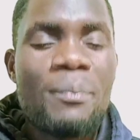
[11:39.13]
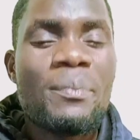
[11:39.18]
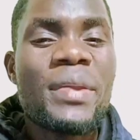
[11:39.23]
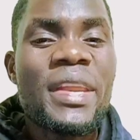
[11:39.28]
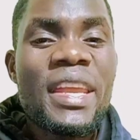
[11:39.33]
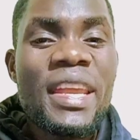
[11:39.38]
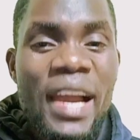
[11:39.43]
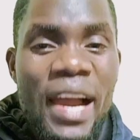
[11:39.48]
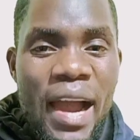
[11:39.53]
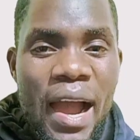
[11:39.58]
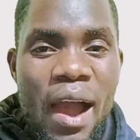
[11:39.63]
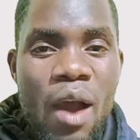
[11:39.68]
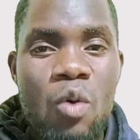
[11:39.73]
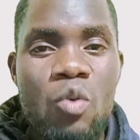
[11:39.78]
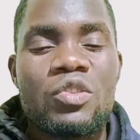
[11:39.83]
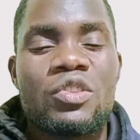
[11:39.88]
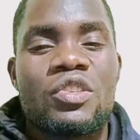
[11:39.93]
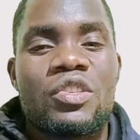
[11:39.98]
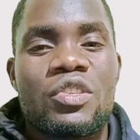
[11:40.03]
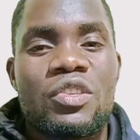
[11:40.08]
bring
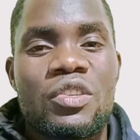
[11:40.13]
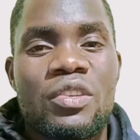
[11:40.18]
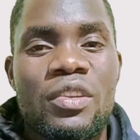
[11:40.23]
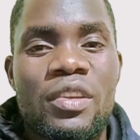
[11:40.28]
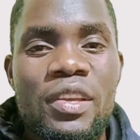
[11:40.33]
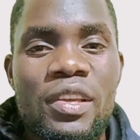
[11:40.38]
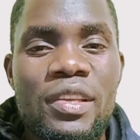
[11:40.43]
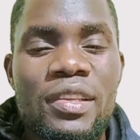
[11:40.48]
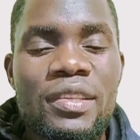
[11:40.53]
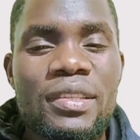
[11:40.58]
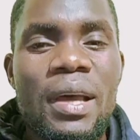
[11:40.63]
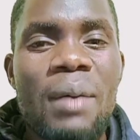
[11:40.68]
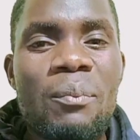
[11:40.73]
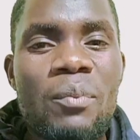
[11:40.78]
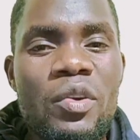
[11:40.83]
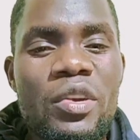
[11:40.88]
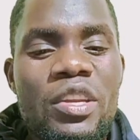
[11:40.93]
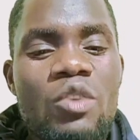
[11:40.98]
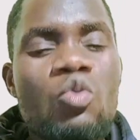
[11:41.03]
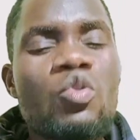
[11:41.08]
out
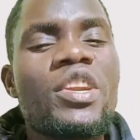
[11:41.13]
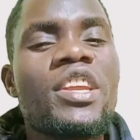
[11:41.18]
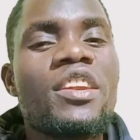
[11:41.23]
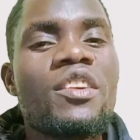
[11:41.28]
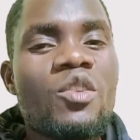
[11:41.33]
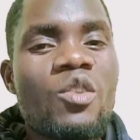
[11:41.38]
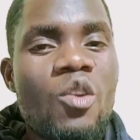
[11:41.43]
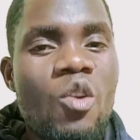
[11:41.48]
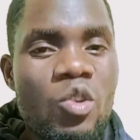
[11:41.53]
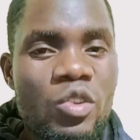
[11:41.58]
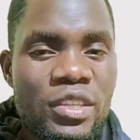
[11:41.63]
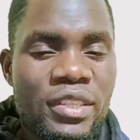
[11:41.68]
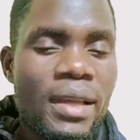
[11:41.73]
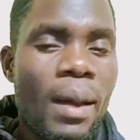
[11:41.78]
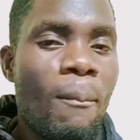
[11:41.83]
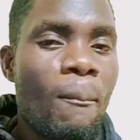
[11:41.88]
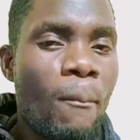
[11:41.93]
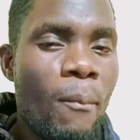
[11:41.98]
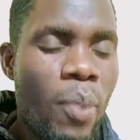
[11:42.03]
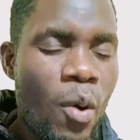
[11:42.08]
somebody who did not
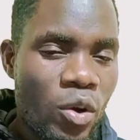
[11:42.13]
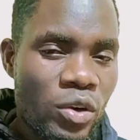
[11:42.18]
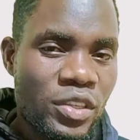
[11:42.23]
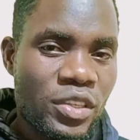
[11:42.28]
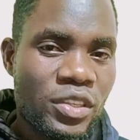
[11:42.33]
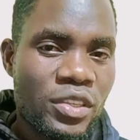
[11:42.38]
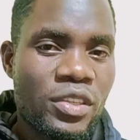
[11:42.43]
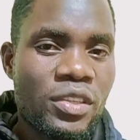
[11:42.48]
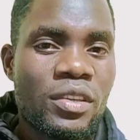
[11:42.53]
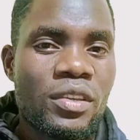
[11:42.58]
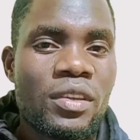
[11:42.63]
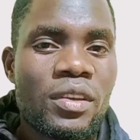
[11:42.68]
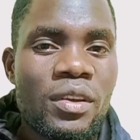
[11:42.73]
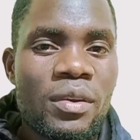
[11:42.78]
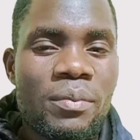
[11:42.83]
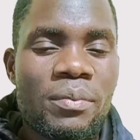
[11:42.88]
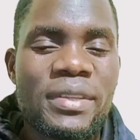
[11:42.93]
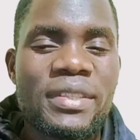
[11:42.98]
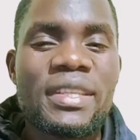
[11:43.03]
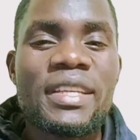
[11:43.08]
support
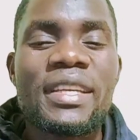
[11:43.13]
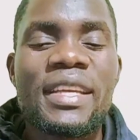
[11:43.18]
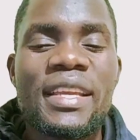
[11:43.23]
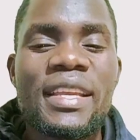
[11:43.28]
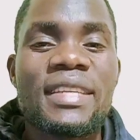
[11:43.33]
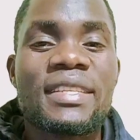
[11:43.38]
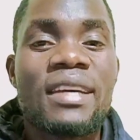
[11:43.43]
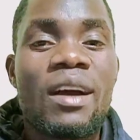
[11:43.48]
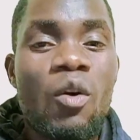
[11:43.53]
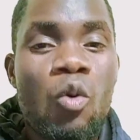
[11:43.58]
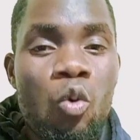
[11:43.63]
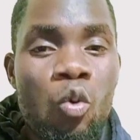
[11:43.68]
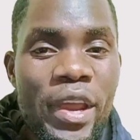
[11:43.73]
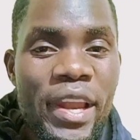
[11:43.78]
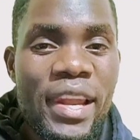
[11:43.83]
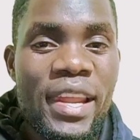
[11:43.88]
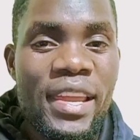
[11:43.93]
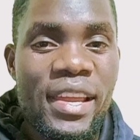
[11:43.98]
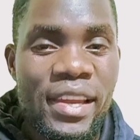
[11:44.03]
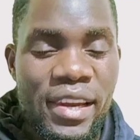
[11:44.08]
President Kenyatta
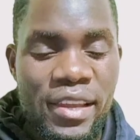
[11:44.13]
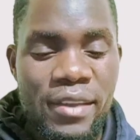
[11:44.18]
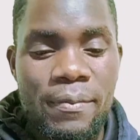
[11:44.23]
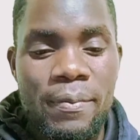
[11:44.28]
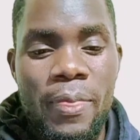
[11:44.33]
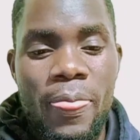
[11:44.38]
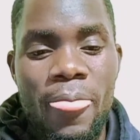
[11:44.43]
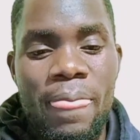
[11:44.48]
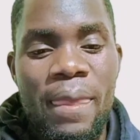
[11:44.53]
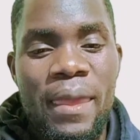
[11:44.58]
willingly.